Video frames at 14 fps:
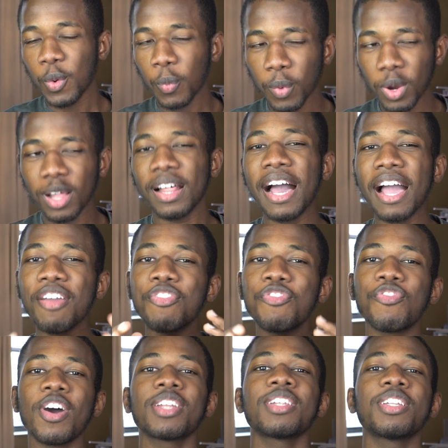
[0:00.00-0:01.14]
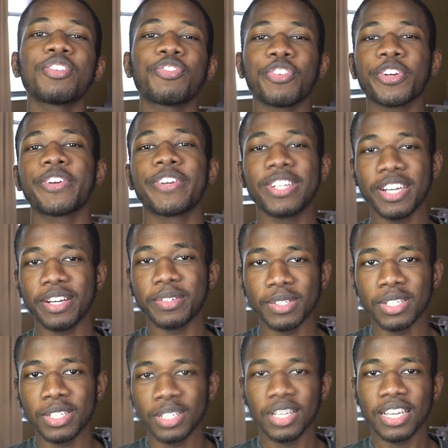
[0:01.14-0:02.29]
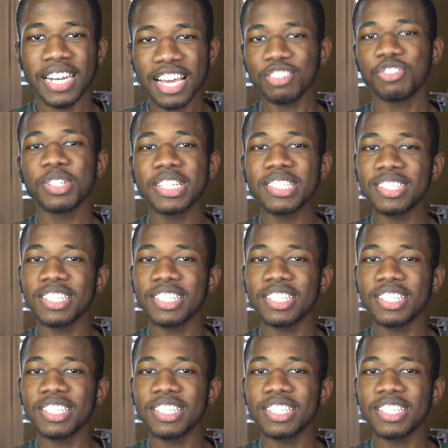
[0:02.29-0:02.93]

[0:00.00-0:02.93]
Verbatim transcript: Well, I finally figured it out. And as you can